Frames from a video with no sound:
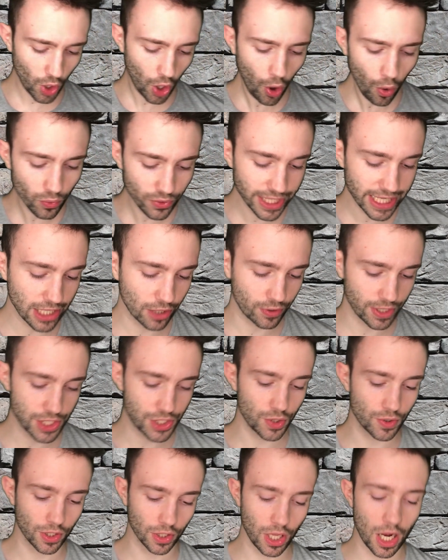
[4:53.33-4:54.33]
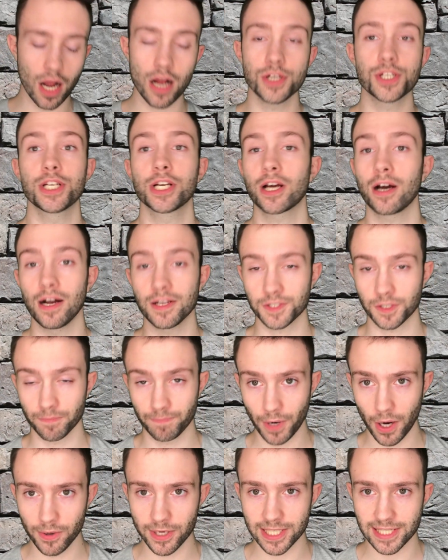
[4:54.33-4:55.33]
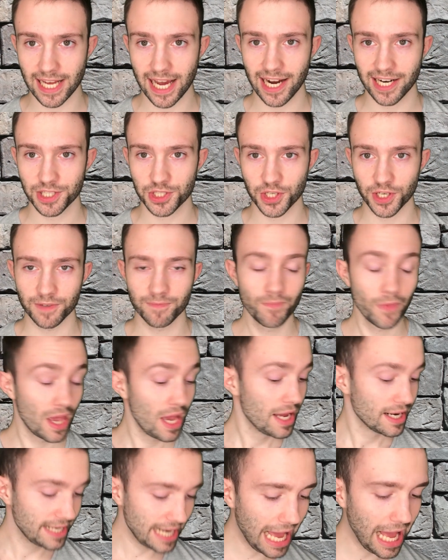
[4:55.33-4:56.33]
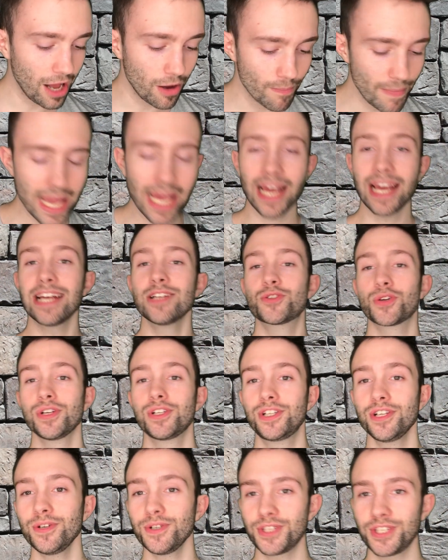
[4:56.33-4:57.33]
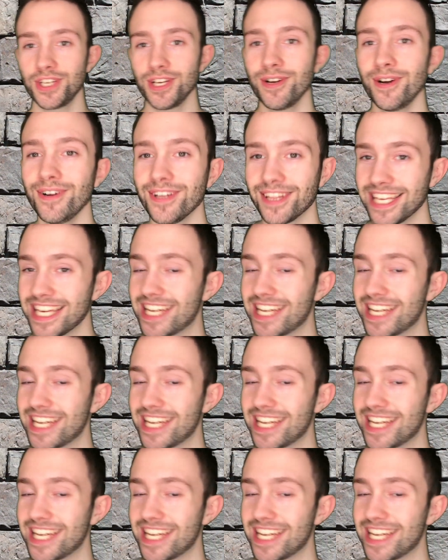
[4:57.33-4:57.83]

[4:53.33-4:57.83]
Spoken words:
only increase you to large and it costs a bonus action. Now, may I introduce you the